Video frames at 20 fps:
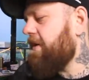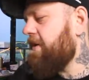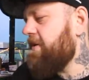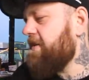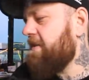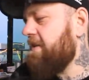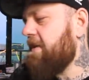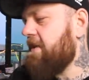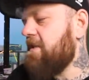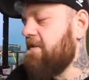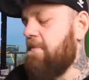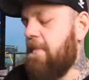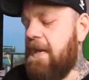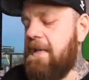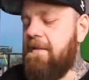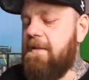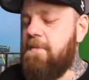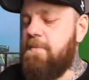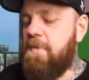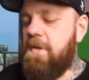of those things
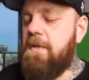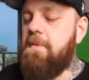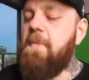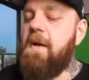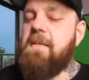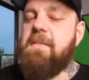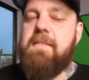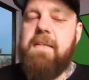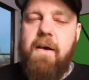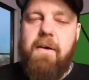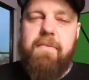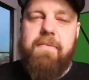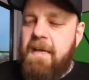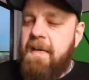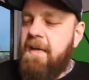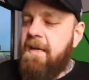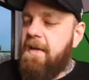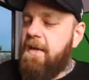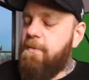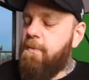mainly being myself.
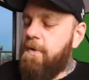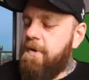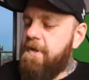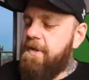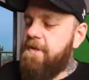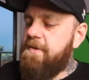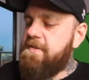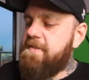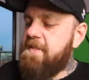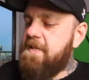And one of those